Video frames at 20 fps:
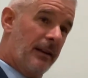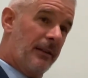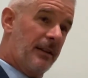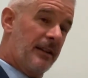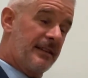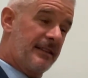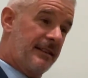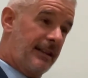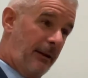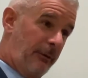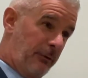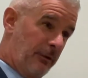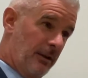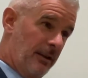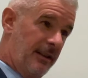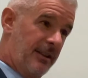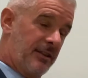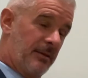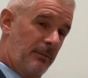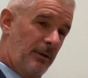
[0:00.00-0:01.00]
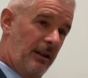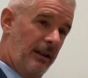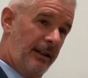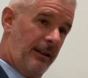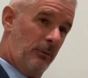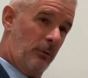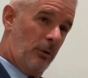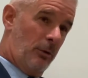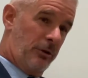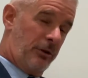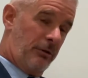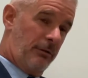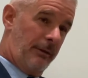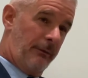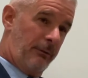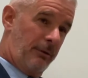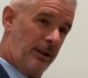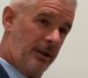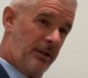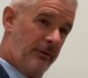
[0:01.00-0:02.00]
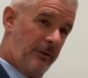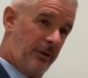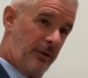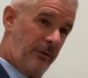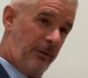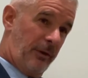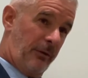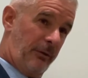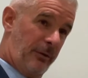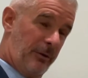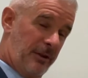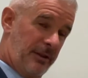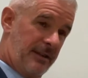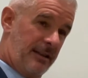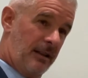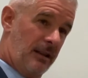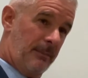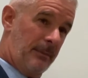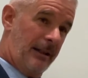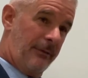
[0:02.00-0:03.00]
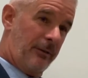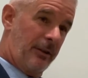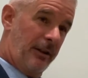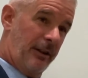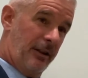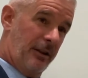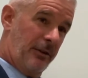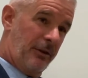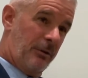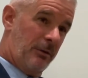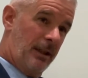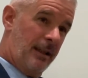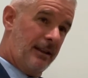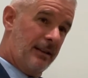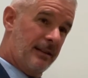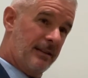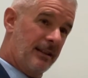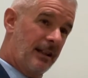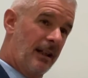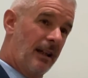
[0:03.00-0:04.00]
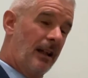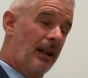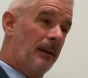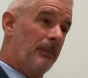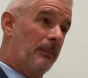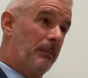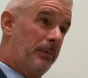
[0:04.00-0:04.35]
There's definitely some clear water in front of us for the first time after the earthquakes,